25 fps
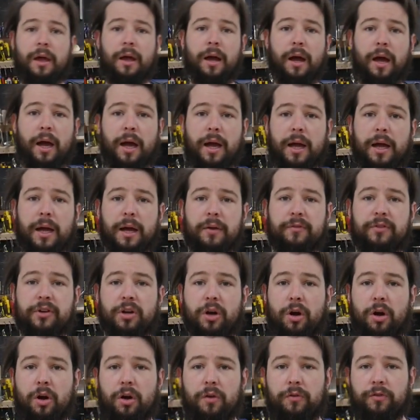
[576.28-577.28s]
I have an
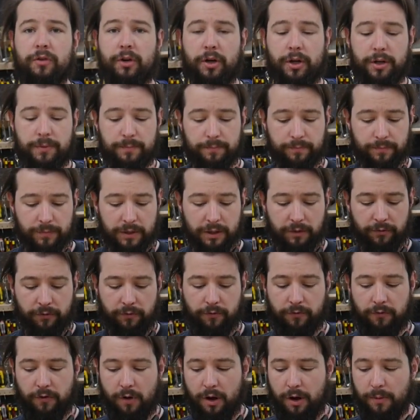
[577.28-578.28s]
offcut
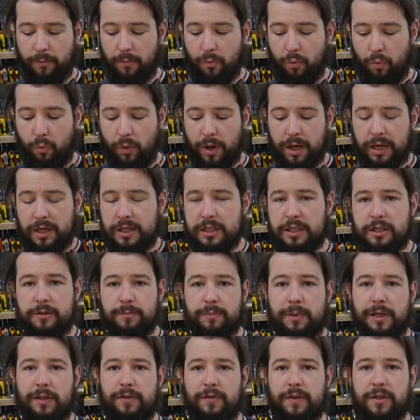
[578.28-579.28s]
from when I
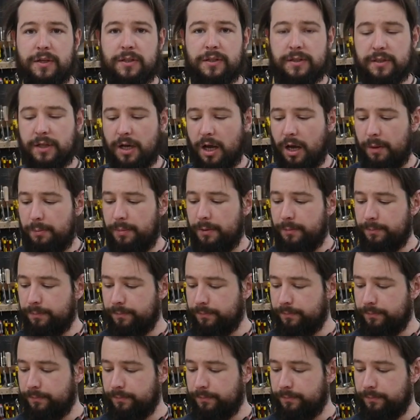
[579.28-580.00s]
split this top.